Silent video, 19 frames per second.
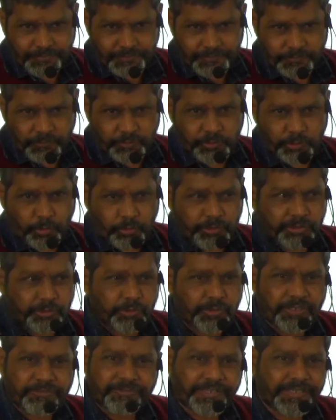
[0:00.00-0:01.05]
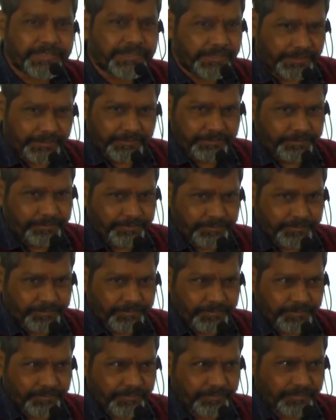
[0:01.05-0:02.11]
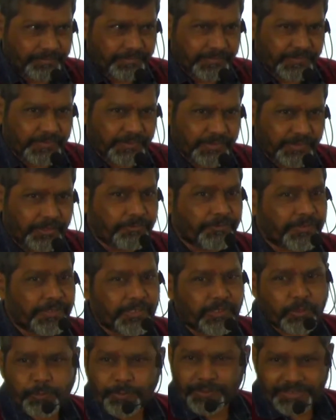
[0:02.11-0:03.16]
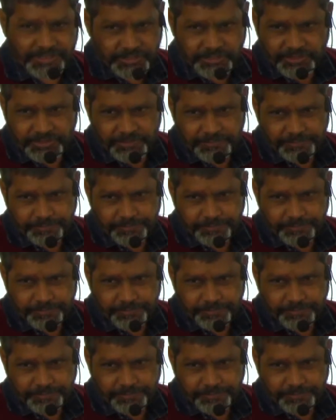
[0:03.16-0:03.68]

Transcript: Without you defining, difficult to punish.